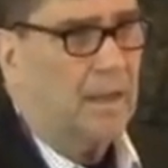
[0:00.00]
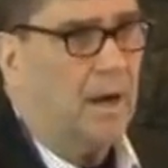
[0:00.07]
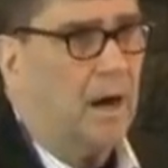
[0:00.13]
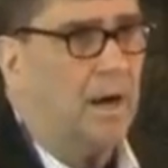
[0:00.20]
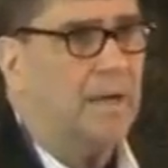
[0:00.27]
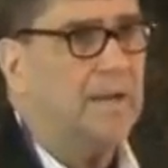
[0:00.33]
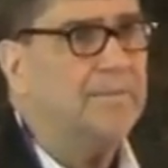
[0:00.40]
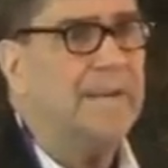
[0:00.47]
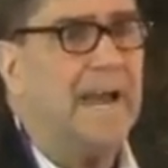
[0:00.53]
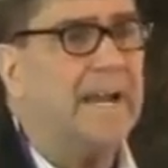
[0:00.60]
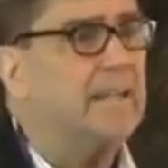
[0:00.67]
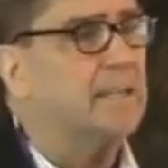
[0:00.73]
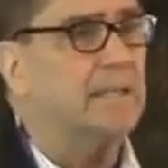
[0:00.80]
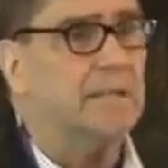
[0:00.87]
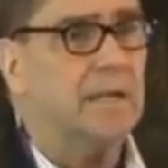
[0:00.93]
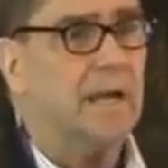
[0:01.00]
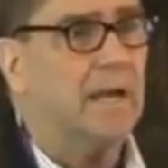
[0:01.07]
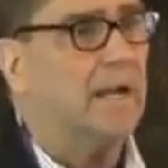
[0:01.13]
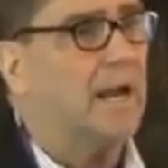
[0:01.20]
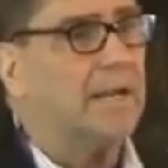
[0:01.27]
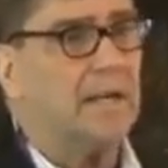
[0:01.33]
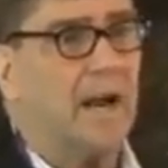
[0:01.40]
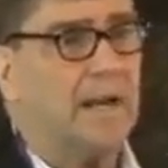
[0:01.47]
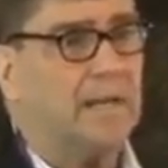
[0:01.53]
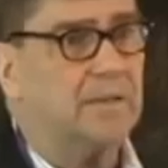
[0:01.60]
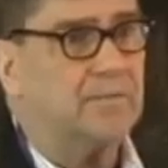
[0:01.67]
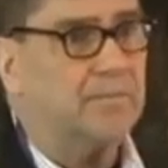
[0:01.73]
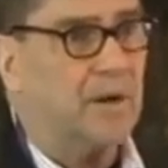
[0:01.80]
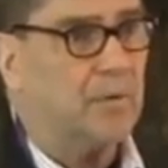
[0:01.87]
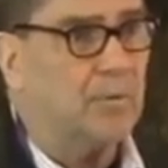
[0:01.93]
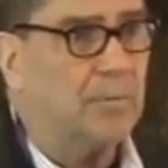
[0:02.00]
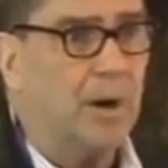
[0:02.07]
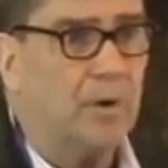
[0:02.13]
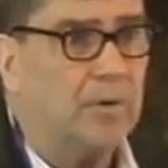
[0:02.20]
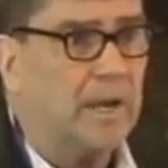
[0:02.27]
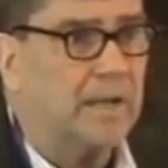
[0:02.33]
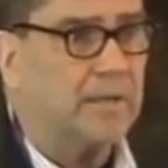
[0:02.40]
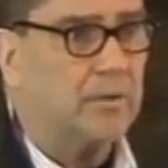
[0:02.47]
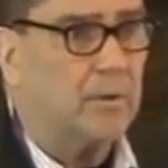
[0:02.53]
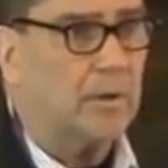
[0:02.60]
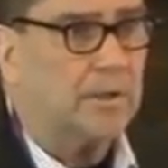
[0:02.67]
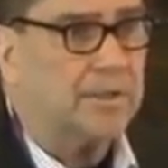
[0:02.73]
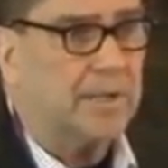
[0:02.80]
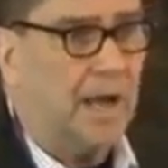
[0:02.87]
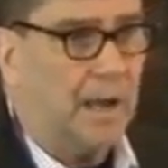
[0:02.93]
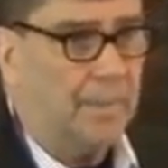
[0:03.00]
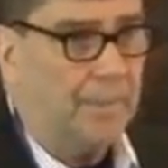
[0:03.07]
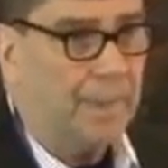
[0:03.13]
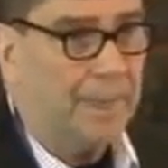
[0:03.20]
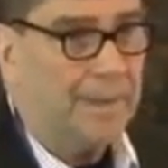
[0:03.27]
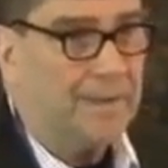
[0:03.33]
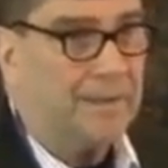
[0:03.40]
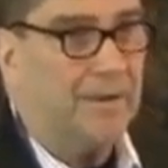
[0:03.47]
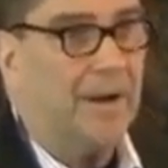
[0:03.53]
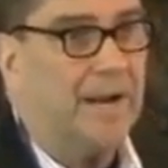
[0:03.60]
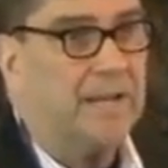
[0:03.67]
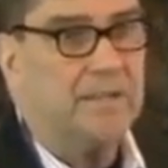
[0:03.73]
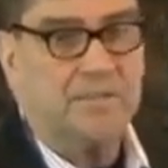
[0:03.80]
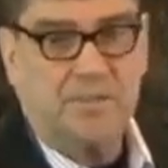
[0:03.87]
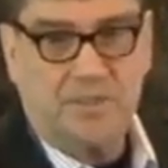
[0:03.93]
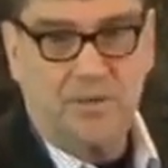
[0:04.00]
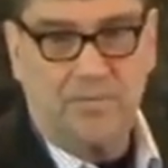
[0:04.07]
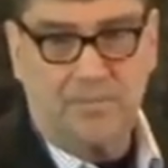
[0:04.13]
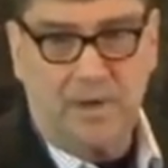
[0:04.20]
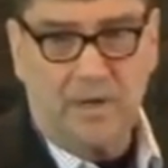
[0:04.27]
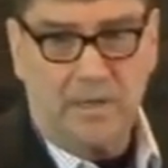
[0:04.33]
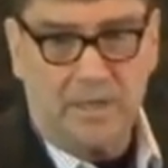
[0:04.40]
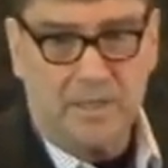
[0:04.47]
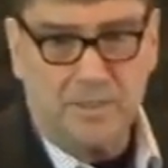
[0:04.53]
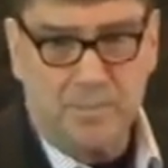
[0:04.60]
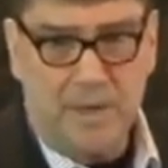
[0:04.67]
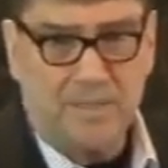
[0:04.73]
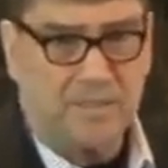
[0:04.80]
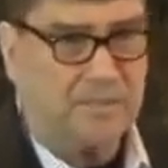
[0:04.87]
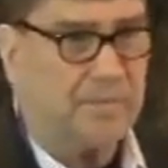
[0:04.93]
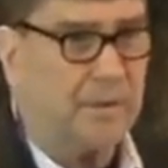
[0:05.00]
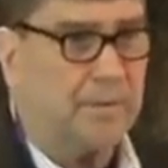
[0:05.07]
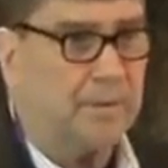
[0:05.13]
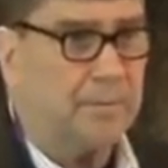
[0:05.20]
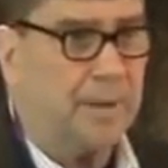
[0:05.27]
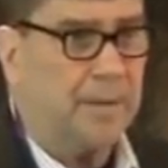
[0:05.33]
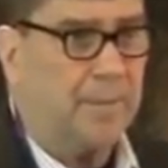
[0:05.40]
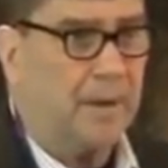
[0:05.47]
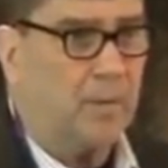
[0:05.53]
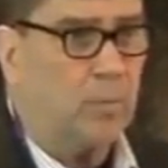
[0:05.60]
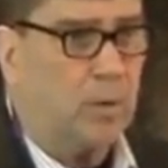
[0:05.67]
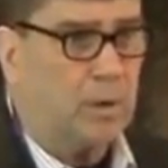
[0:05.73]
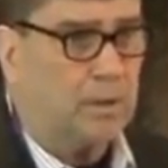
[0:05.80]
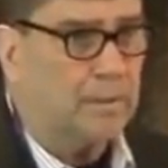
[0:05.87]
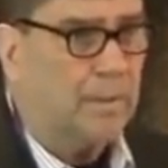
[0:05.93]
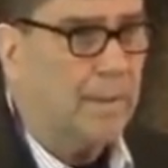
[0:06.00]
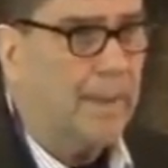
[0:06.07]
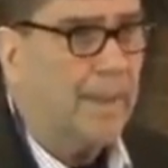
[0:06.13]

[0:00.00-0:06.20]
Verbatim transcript: Uh, even editing, and I get, I get in a fight with my own editor all the time. You know, editing's still fairly expensive. I mean, you pay by the word.